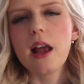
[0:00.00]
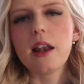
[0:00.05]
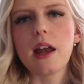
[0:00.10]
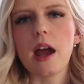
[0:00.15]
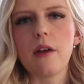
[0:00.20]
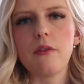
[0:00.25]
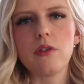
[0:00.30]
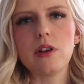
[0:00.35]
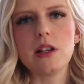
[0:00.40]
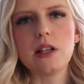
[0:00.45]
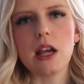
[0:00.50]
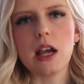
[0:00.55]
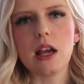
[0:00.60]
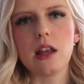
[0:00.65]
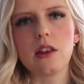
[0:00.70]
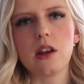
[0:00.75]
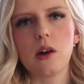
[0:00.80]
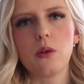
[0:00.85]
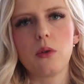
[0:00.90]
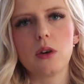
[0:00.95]
and every
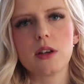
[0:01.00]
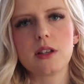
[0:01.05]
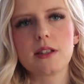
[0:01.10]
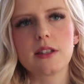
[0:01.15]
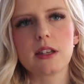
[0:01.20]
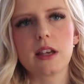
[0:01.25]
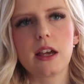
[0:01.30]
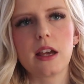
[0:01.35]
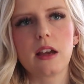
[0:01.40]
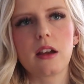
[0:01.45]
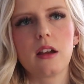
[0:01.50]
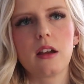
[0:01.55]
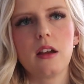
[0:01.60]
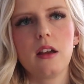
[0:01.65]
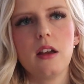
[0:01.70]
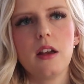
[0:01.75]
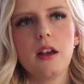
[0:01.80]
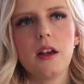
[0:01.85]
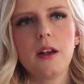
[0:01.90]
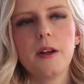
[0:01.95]
day there was like,
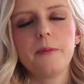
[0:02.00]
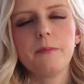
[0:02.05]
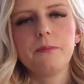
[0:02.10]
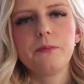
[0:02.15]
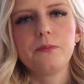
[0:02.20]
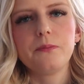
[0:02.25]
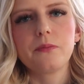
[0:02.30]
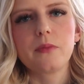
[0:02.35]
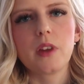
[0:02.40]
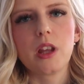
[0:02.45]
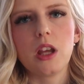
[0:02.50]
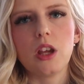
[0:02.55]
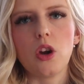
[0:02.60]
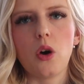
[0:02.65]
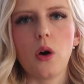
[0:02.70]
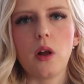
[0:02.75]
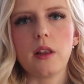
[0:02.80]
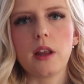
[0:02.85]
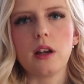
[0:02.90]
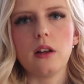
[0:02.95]
you
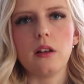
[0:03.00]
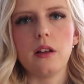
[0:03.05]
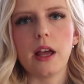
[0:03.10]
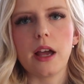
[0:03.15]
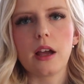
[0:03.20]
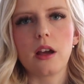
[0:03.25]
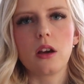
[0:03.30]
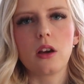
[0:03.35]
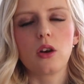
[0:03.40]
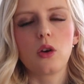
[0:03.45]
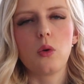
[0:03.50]
know, a little like